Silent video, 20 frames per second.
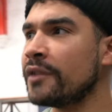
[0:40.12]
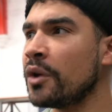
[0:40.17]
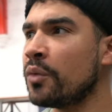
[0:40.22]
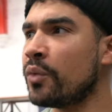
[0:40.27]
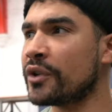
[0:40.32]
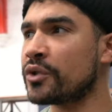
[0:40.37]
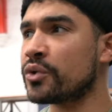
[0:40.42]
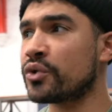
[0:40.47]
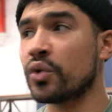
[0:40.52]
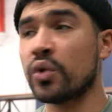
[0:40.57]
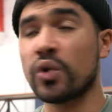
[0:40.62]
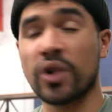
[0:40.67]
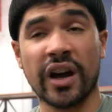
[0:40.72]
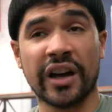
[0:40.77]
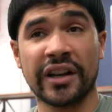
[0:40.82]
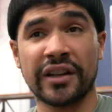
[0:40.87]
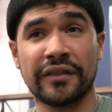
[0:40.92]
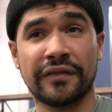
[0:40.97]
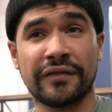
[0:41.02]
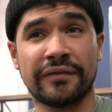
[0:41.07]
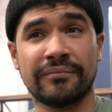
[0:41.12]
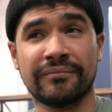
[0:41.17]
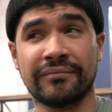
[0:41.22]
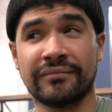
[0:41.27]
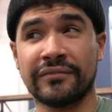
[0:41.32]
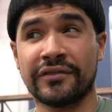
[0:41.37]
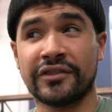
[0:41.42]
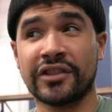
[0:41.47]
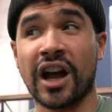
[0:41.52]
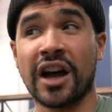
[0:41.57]
which was all kind of
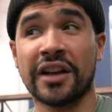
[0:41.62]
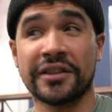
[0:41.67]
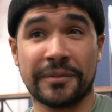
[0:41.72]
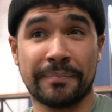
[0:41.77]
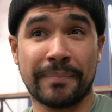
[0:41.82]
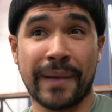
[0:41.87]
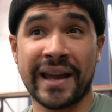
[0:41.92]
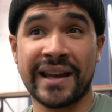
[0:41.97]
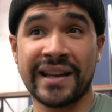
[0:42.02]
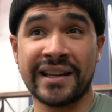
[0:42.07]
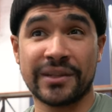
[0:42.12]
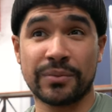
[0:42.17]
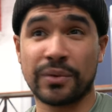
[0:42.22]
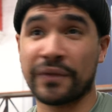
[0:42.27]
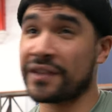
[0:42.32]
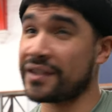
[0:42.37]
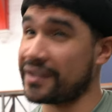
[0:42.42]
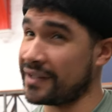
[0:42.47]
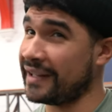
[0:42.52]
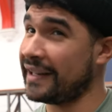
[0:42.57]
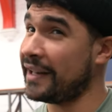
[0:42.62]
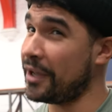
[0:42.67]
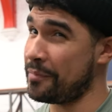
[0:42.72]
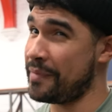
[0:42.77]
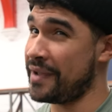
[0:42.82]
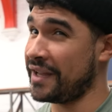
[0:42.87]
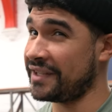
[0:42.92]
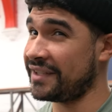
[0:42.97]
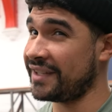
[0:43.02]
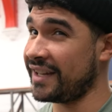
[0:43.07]
dance-based with a little
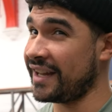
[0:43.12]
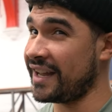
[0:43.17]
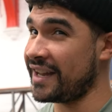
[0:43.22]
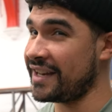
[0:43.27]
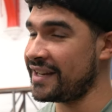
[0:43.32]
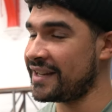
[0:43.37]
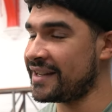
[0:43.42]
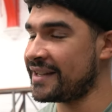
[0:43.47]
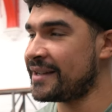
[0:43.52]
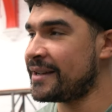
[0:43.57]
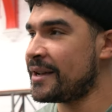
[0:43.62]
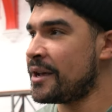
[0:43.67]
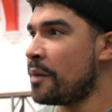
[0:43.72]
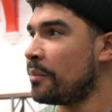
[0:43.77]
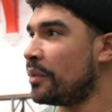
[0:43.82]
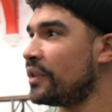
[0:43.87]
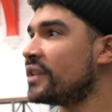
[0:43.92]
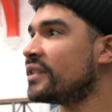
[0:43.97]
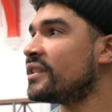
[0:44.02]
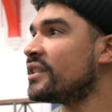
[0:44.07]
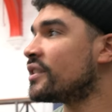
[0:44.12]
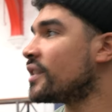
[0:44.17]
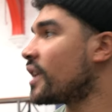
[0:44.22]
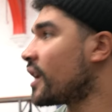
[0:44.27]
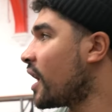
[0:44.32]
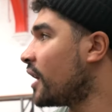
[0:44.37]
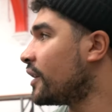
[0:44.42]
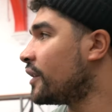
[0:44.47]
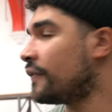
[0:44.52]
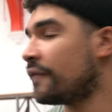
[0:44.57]
bit of singing. But this is the
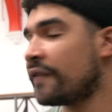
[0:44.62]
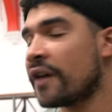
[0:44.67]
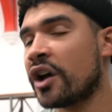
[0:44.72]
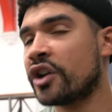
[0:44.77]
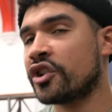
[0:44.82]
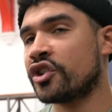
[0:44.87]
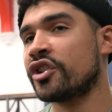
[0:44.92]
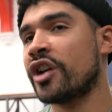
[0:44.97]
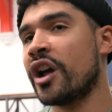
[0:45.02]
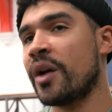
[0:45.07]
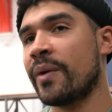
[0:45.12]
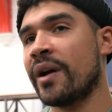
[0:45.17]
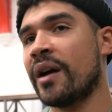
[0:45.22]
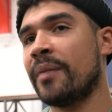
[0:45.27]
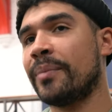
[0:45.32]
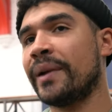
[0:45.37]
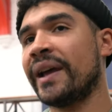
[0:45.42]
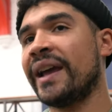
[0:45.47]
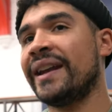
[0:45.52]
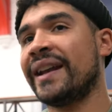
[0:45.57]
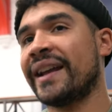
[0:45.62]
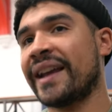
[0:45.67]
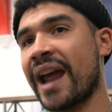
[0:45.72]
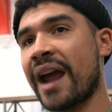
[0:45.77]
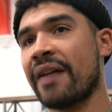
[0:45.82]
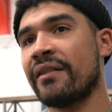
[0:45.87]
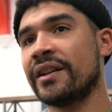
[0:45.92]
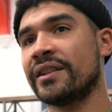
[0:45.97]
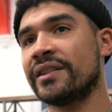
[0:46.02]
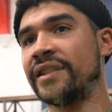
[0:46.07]
kind of first show where I'm playing a
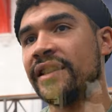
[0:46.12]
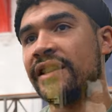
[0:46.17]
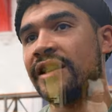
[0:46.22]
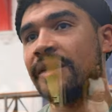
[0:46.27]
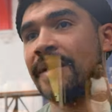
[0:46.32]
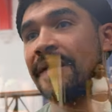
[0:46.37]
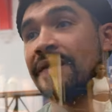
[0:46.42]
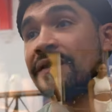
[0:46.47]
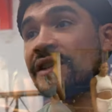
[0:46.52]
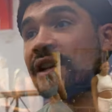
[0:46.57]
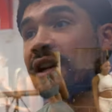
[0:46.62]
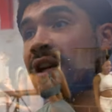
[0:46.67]
character and I'm having to